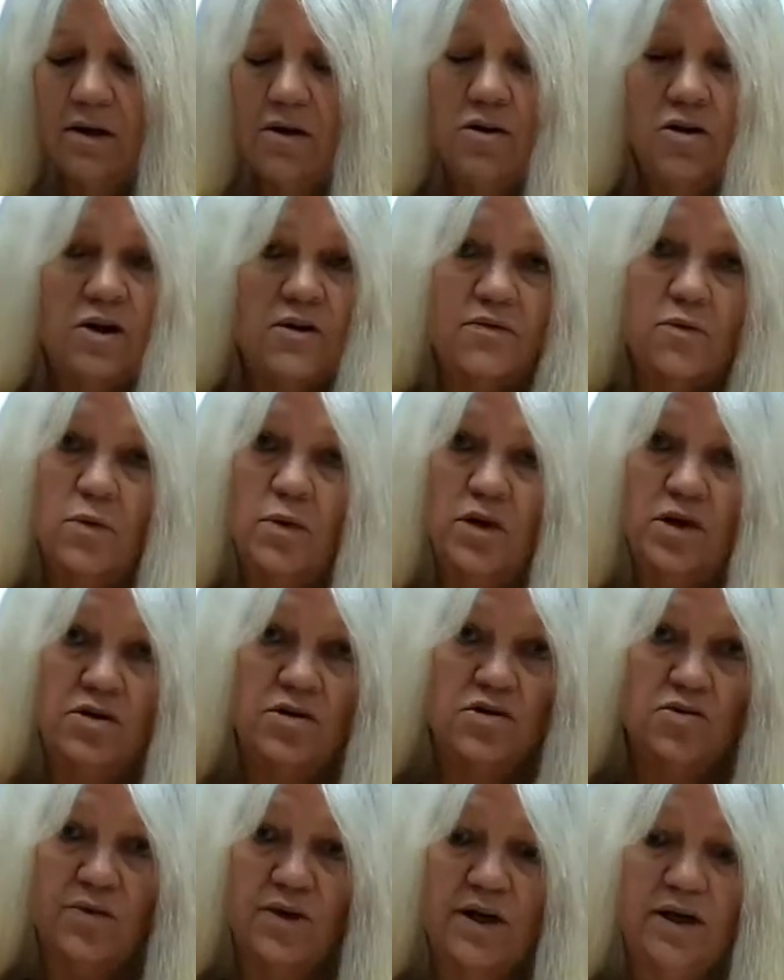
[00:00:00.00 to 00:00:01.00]
You never want to
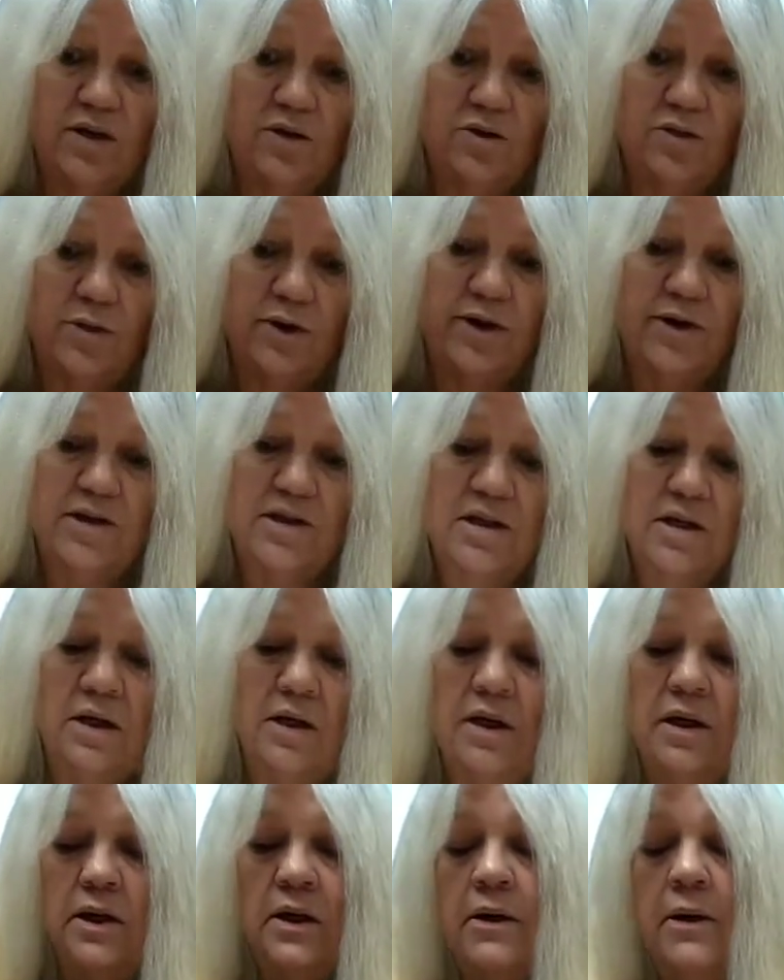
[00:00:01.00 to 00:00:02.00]
use red elderberries.
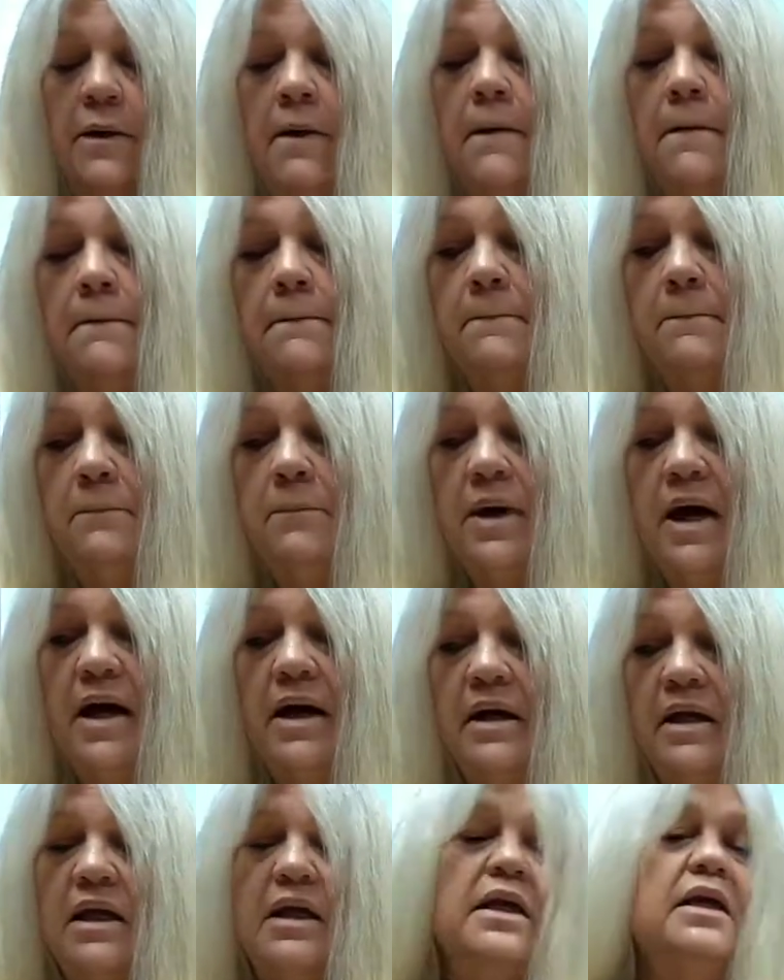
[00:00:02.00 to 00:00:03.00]

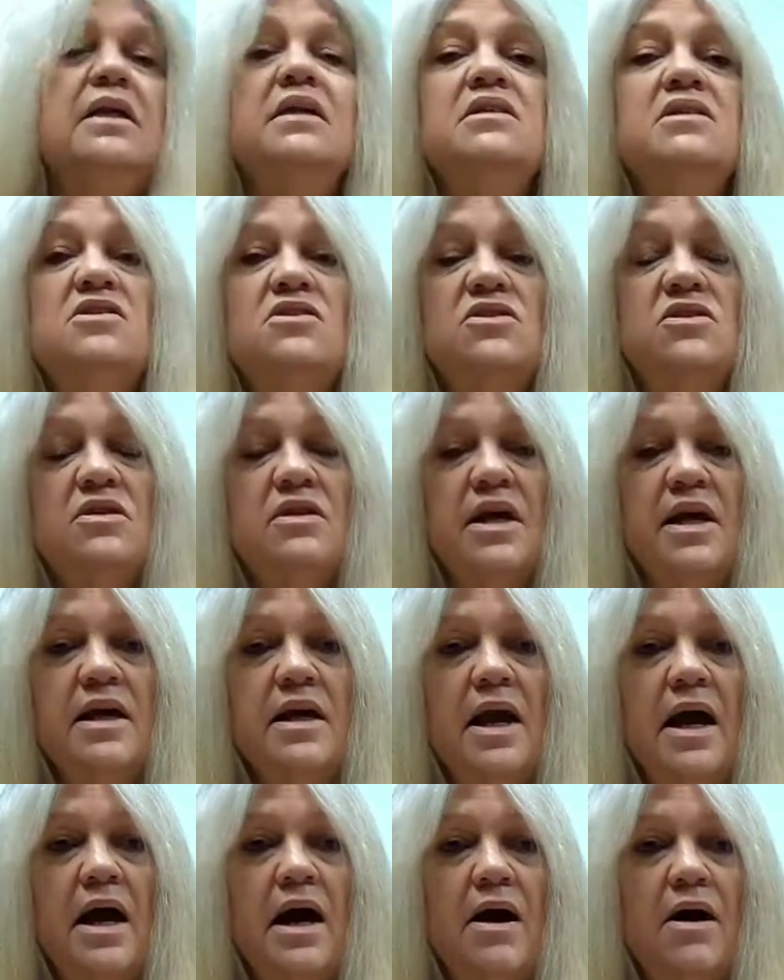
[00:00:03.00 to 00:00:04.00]
Back east, they
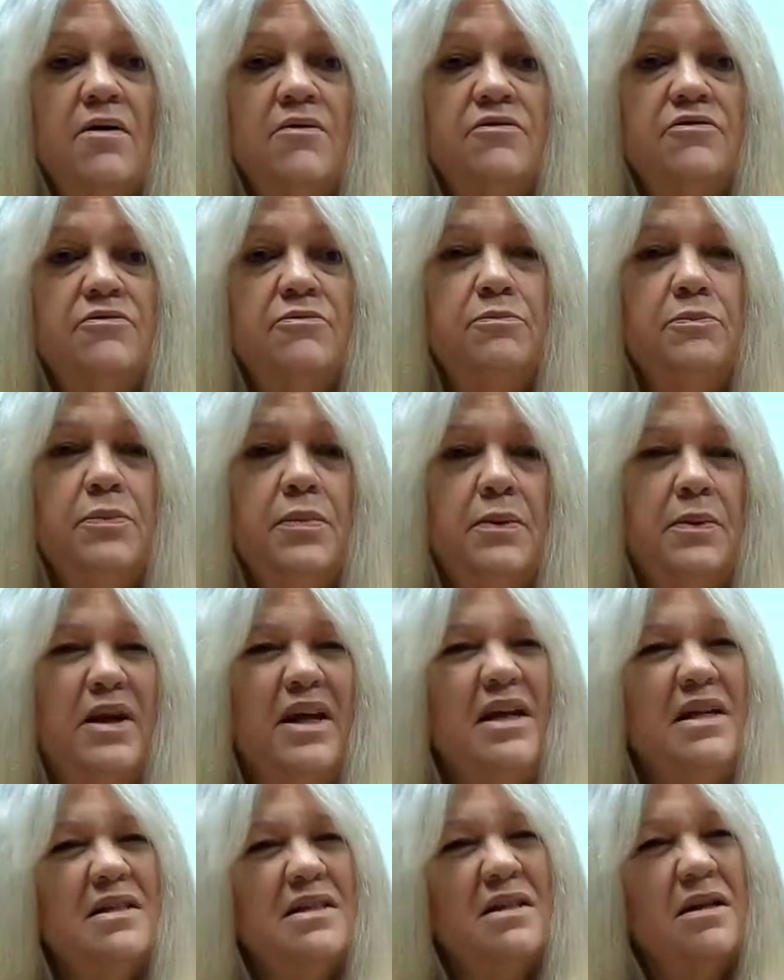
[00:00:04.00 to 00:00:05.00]
have,
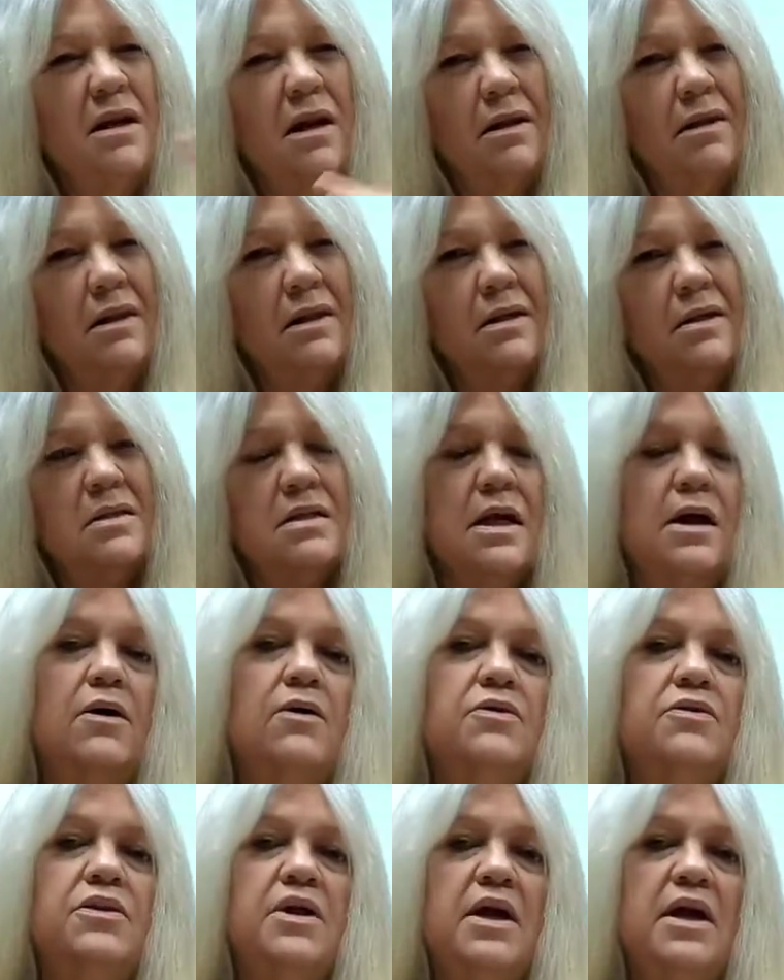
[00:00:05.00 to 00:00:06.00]
east and I think
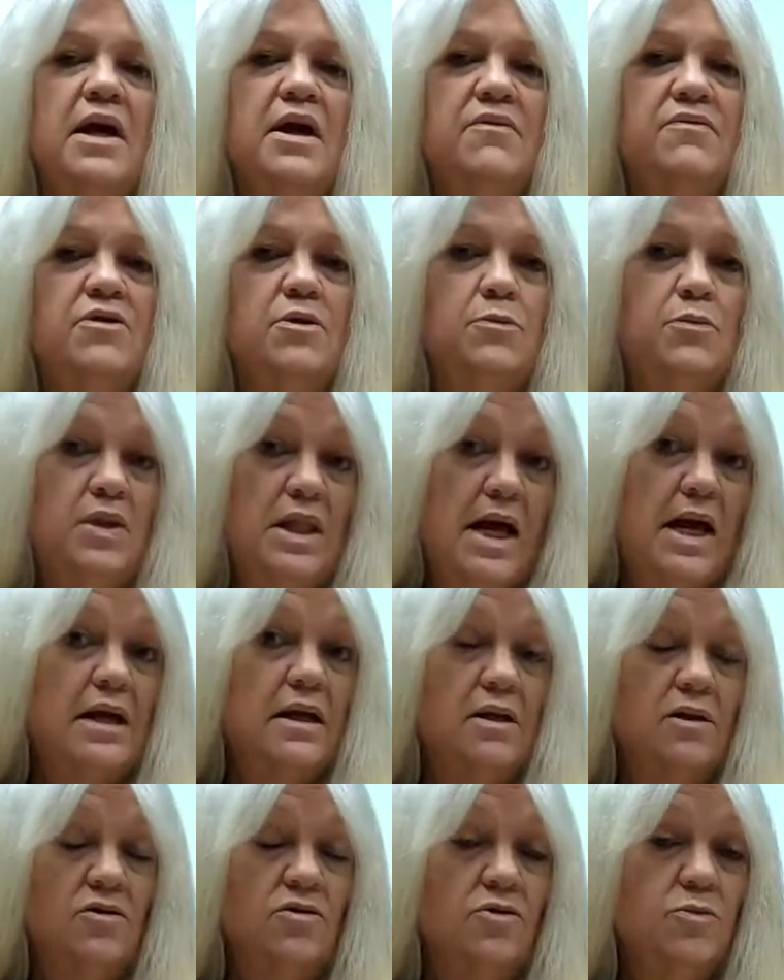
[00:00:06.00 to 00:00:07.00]
south, they have the
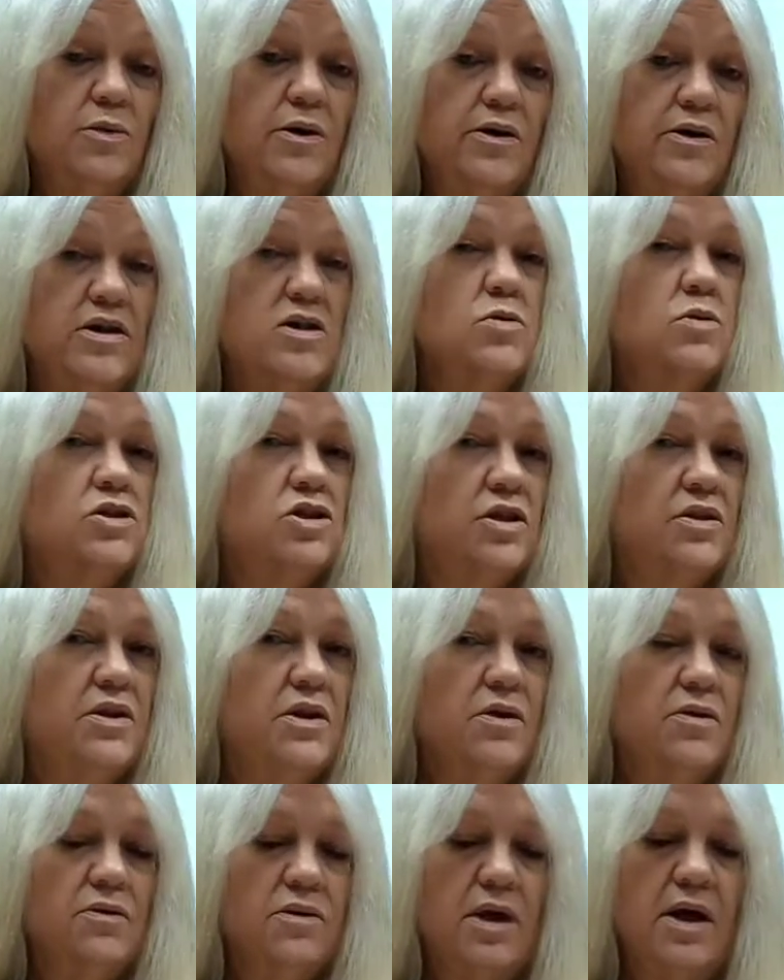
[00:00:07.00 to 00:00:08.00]
black elderberries, which I
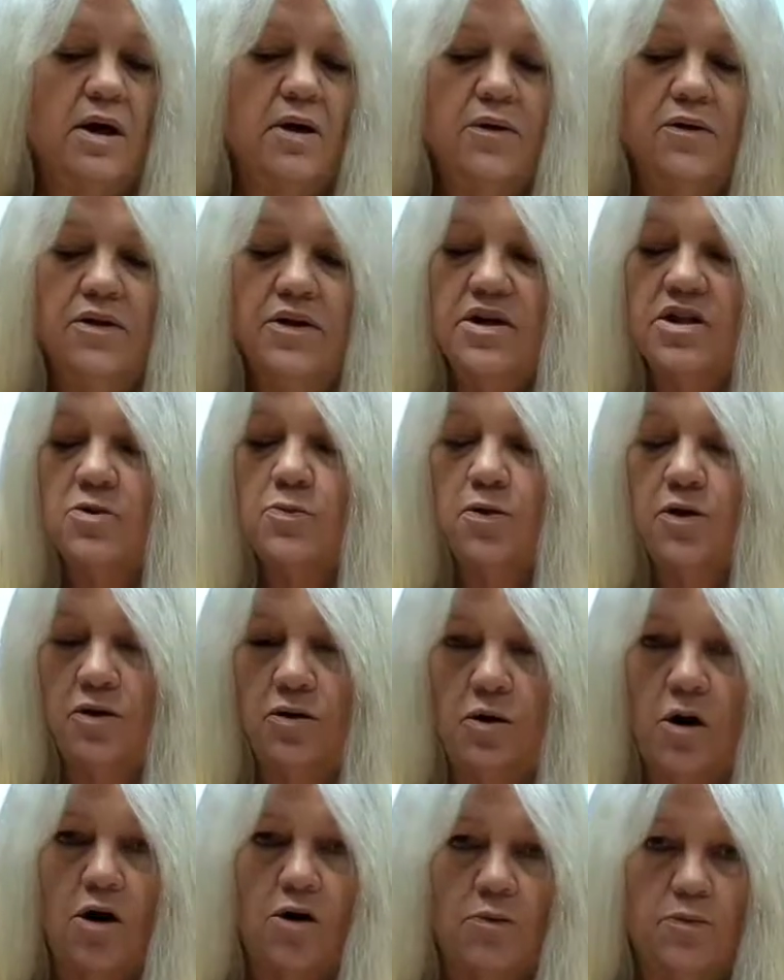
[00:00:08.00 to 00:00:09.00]
think are the healthiest, but
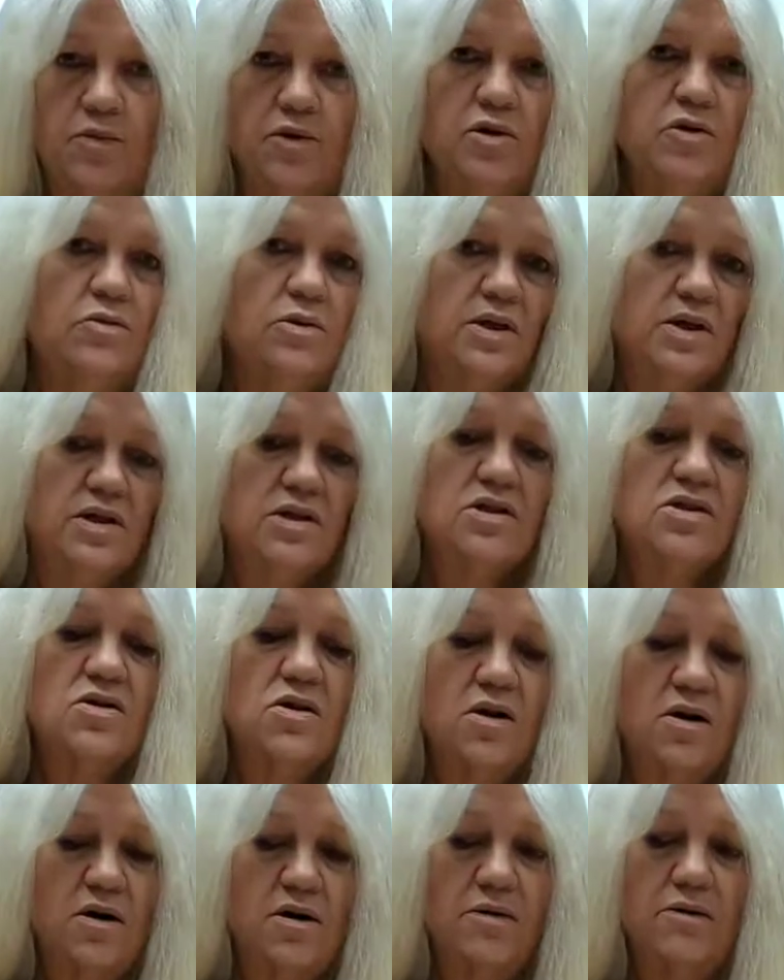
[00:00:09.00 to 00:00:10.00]
our blue ones
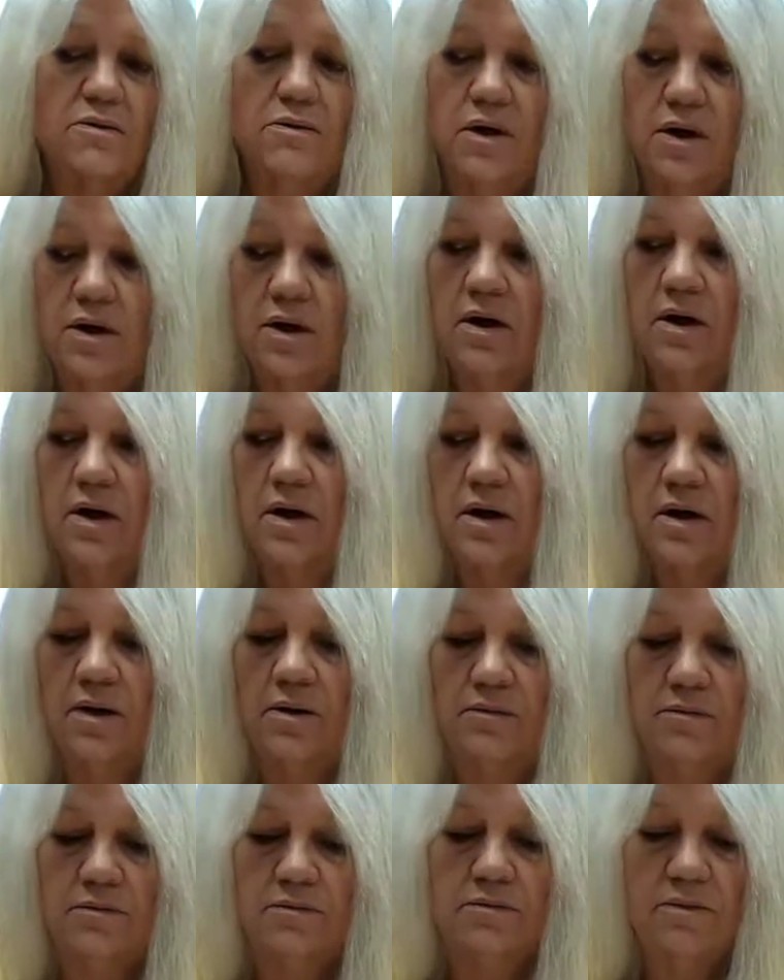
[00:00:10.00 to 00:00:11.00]
are
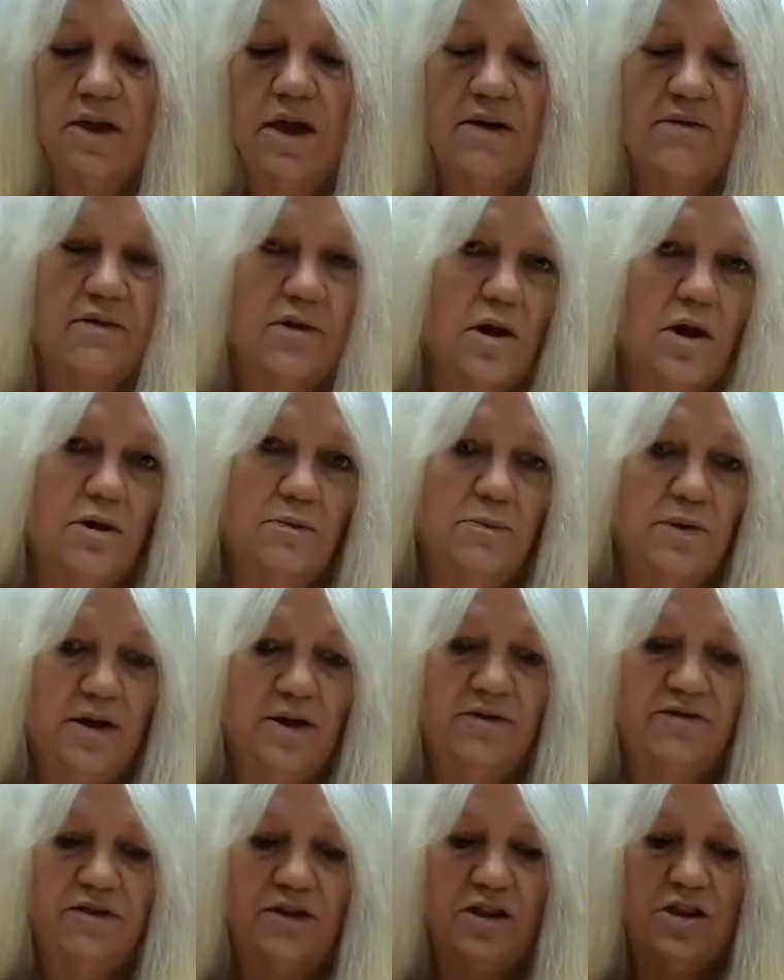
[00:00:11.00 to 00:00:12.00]
have a lot of
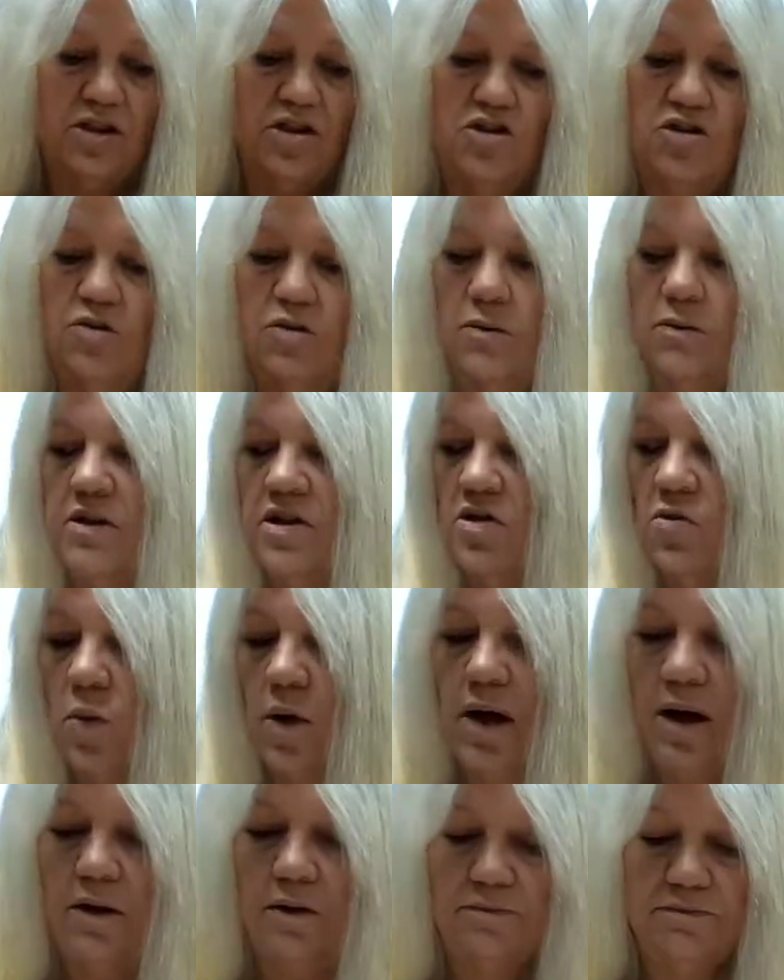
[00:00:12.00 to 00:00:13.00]
benefits to them as
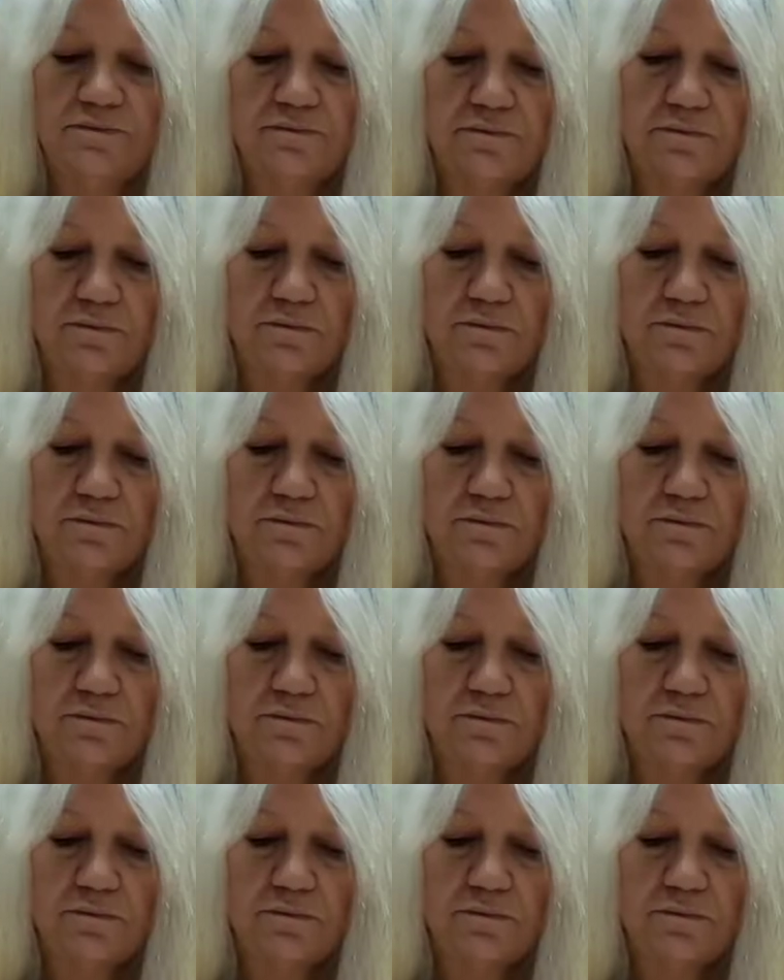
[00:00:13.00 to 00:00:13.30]
well.